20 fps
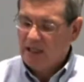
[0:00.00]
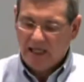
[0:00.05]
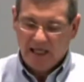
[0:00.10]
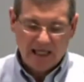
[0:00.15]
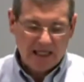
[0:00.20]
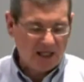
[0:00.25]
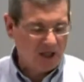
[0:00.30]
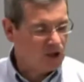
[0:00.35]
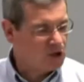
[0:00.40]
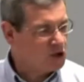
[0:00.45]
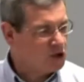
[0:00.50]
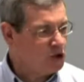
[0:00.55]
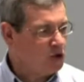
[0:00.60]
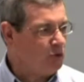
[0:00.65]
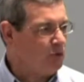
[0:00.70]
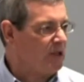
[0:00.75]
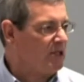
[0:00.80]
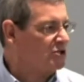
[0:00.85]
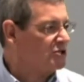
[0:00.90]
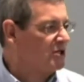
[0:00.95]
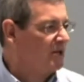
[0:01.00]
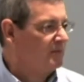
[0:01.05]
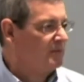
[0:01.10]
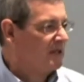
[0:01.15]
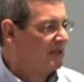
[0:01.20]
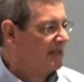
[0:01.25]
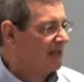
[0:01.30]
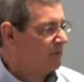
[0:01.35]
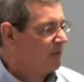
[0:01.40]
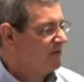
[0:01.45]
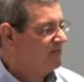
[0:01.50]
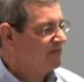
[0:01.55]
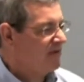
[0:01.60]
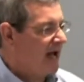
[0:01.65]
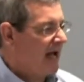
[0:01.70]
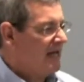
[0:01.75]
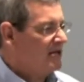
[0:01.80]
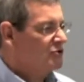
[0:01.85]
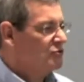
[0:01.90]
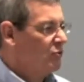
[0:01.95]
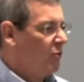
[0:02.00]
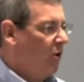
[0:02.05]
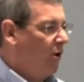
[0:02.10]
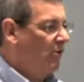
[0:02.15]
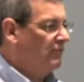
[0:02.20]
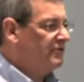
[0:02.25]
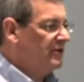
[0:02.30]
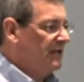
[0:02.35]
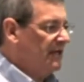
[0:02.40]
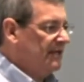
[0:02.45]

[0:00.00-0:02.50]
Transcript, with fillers: he is doing something that we find so often